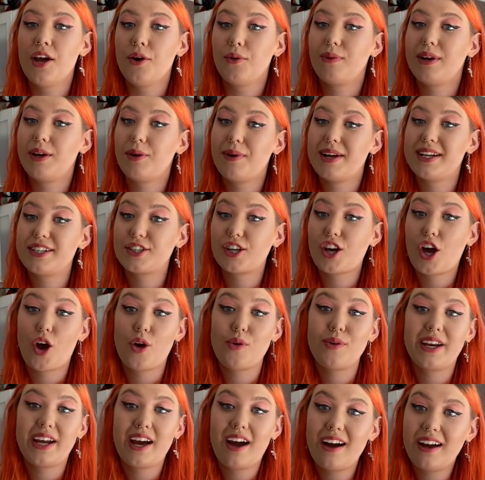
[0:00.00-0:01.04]
We went to
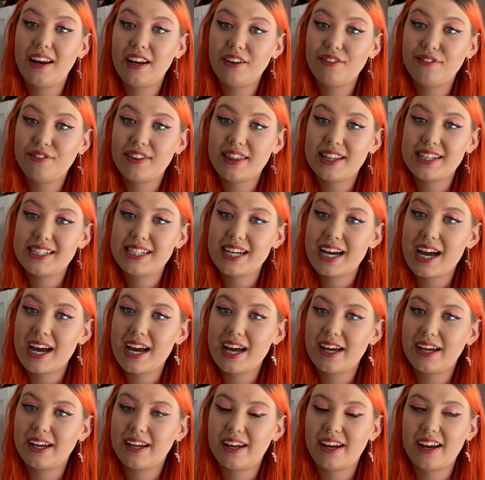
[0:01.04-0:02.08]
Coney Island for the
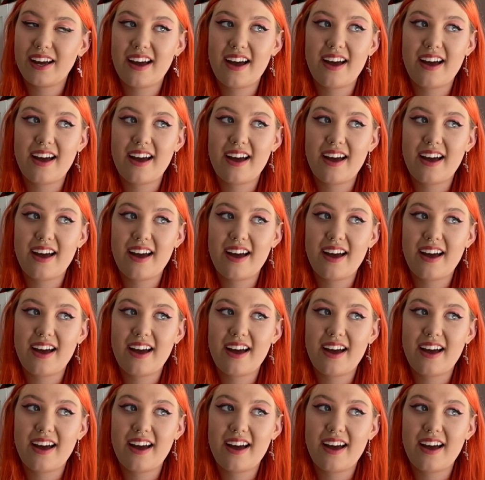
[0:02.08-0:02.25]
day,